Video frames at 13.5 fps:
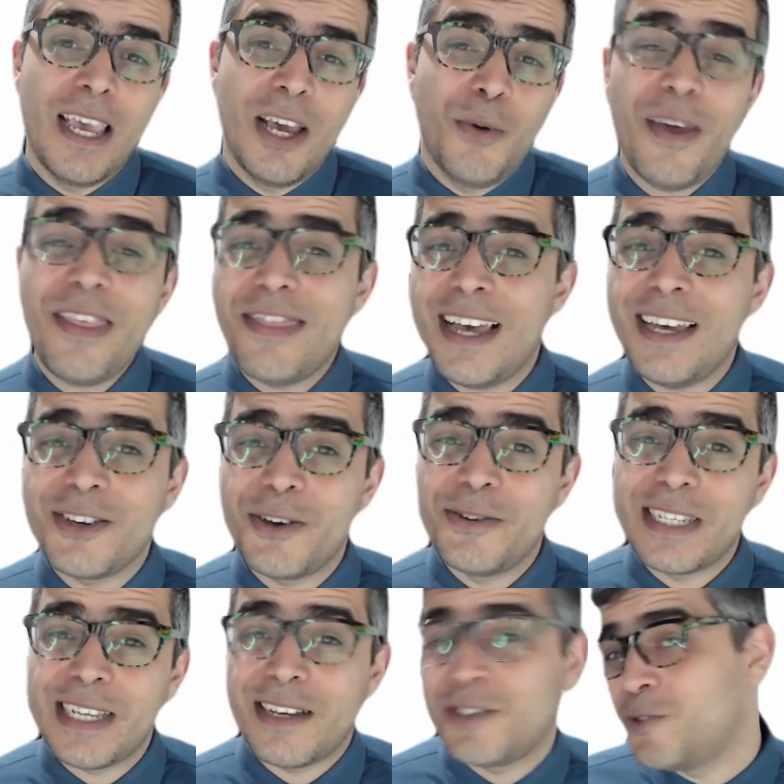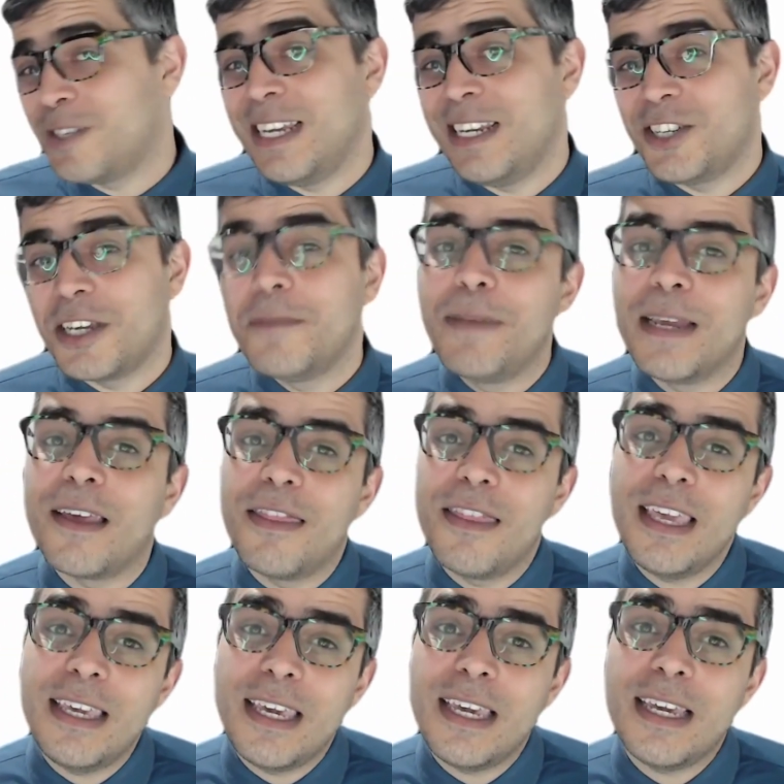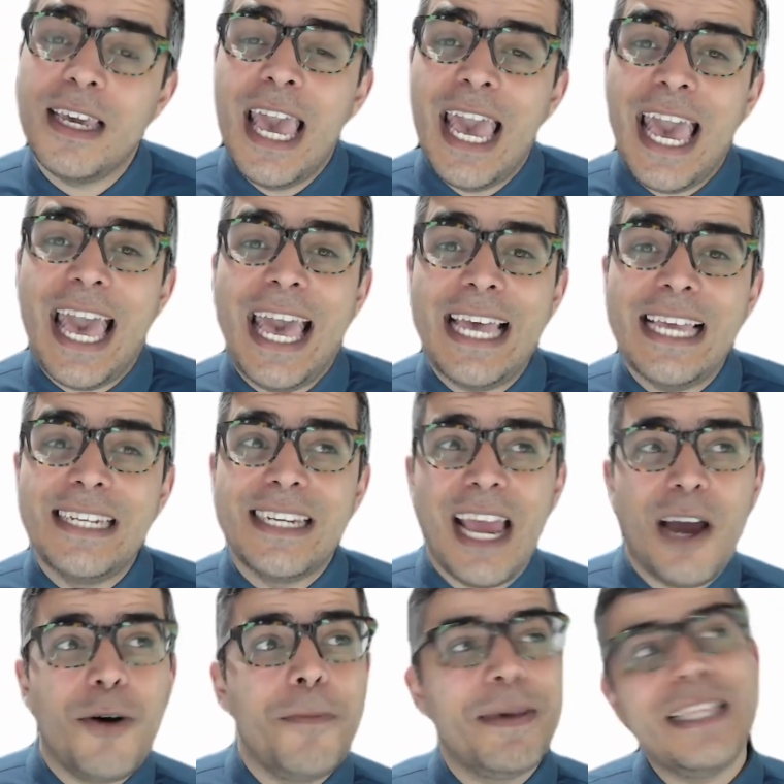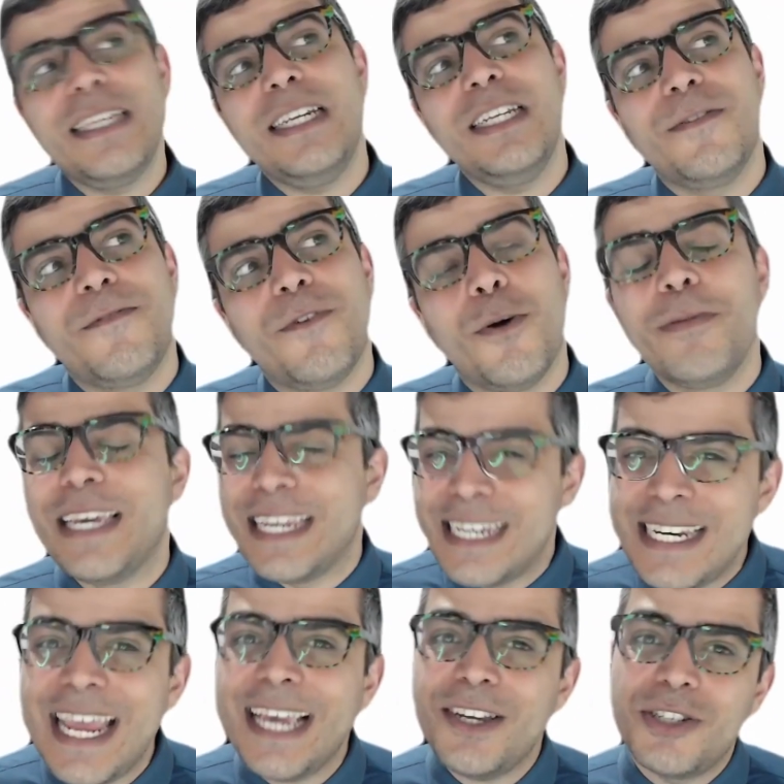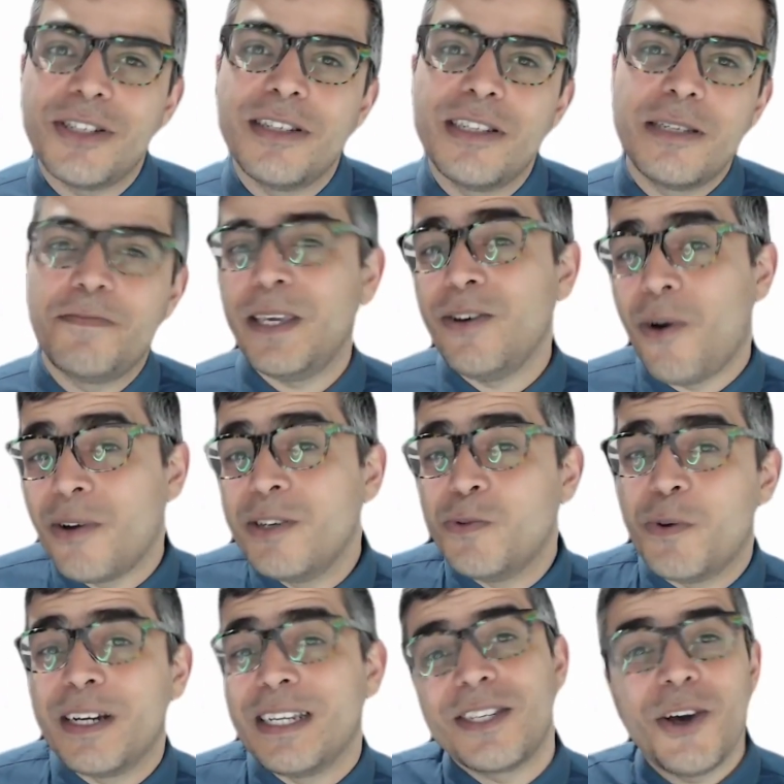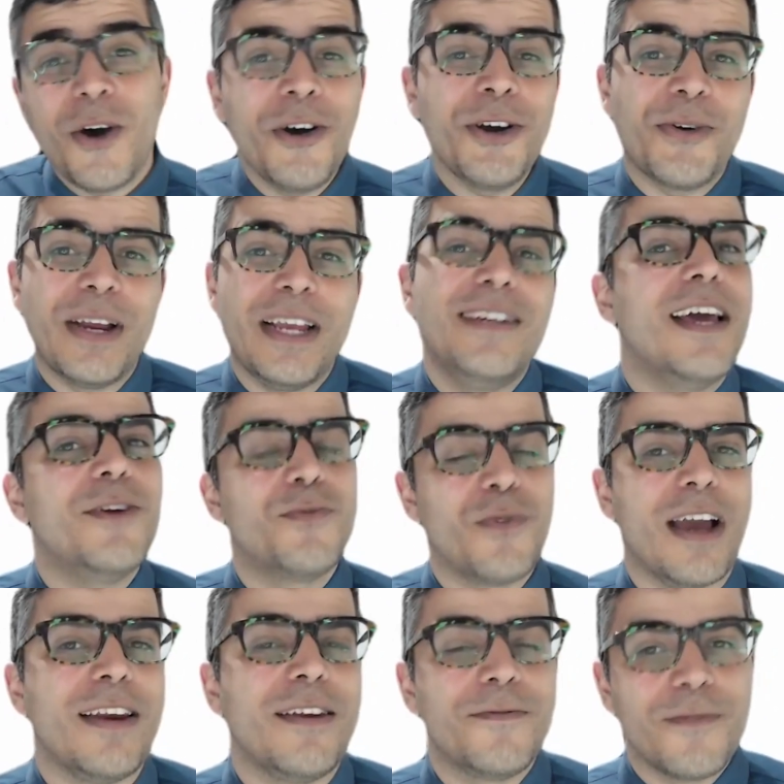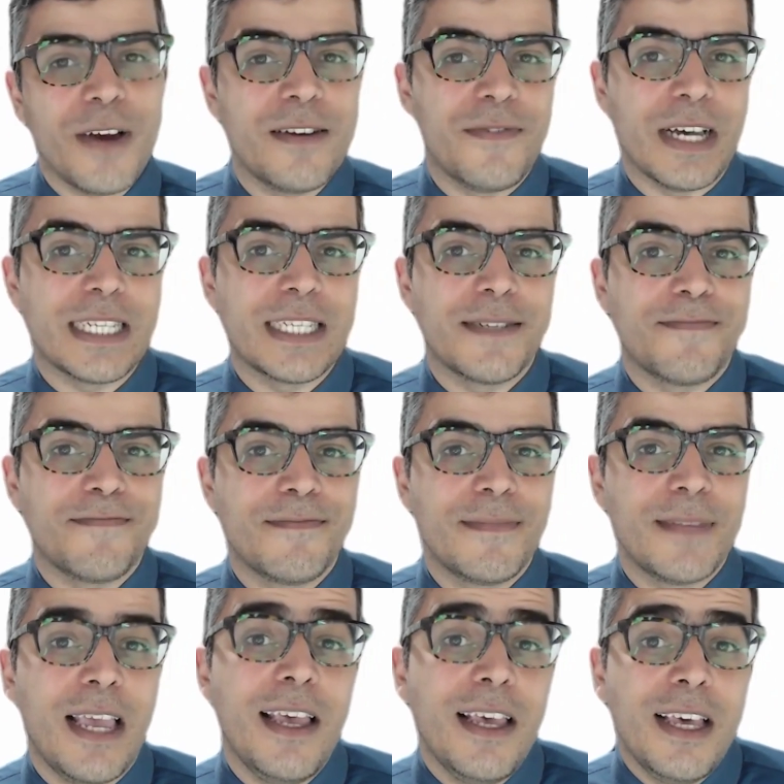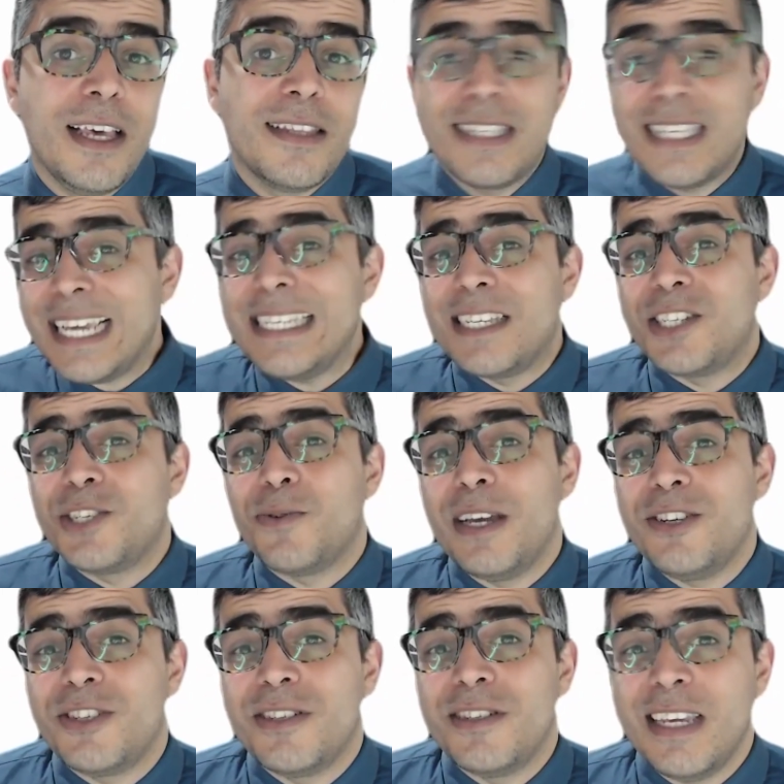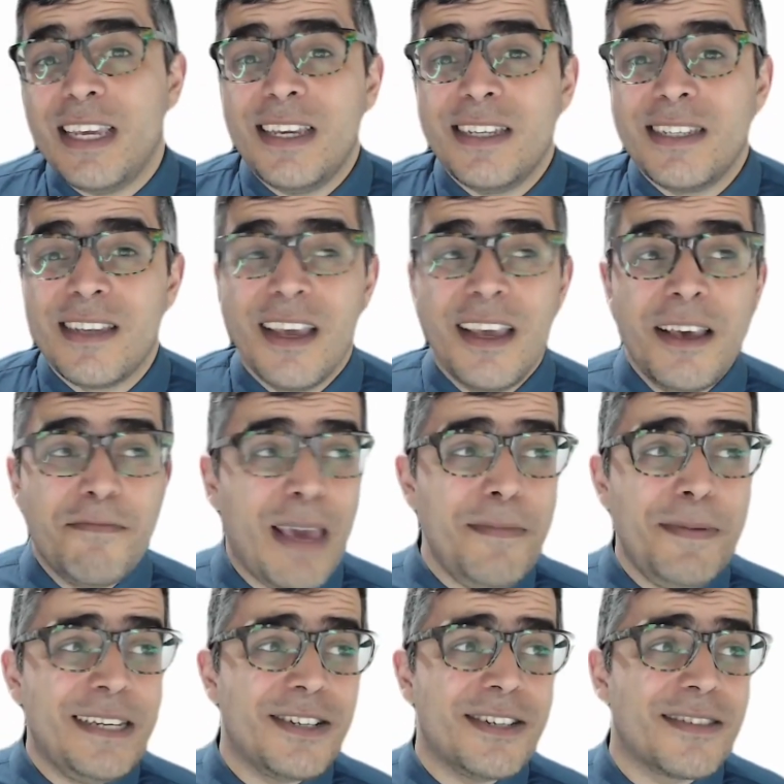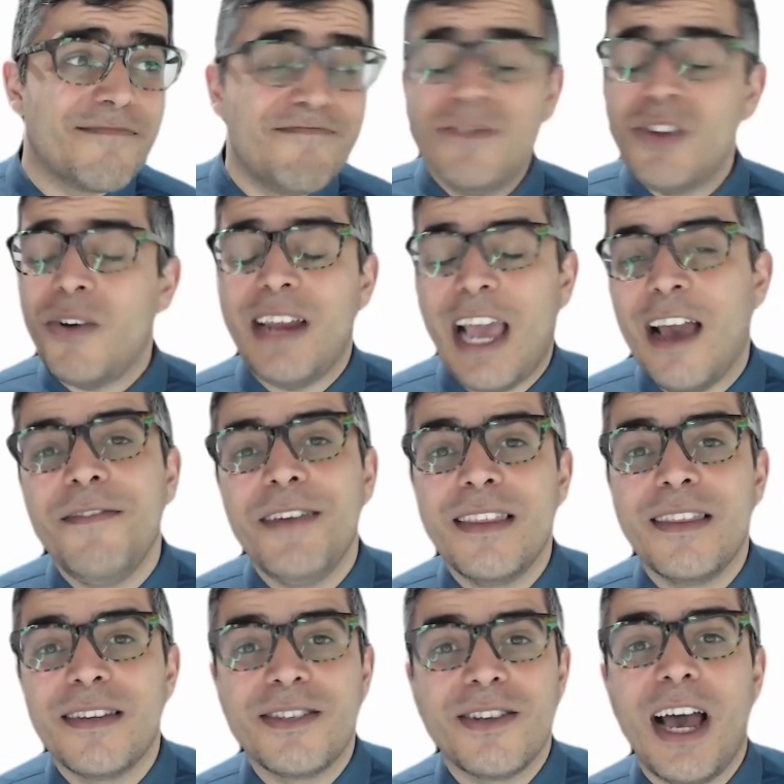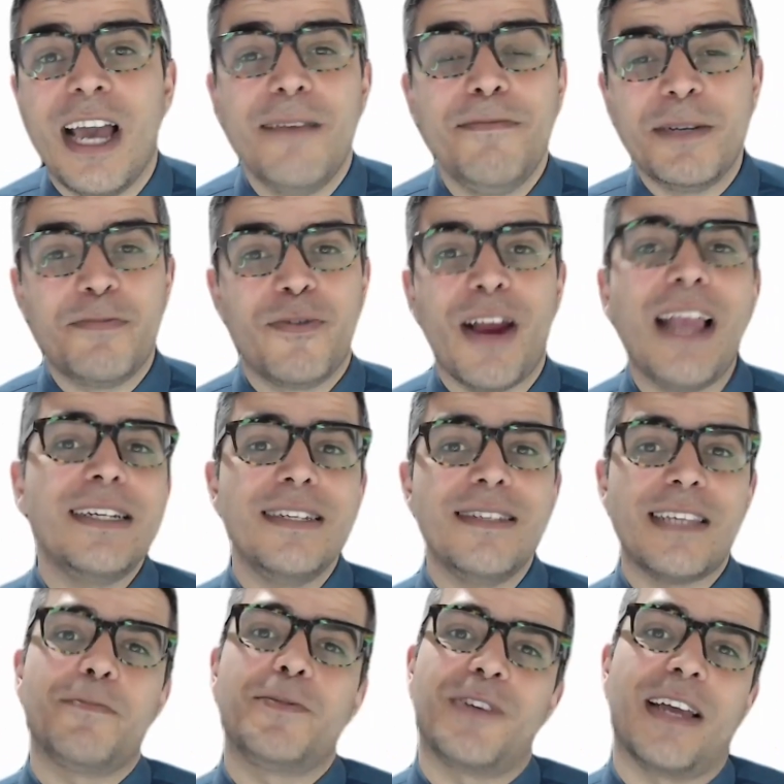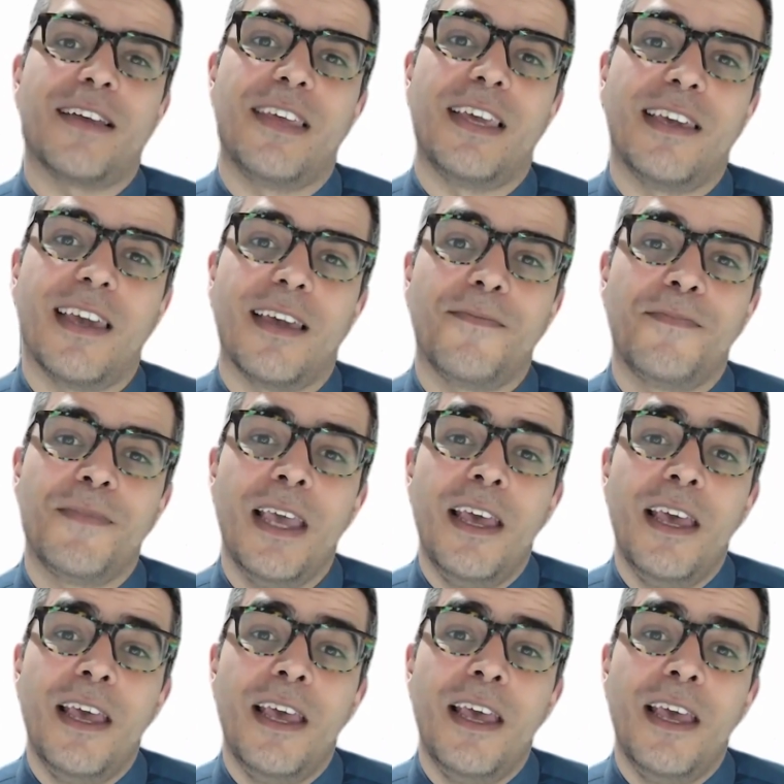With that goes our strategic and bigger thinking and our ability to form connections beyond what is concrete and right in front of us. The second situation is maybe just not having the time to practice abstract thinking.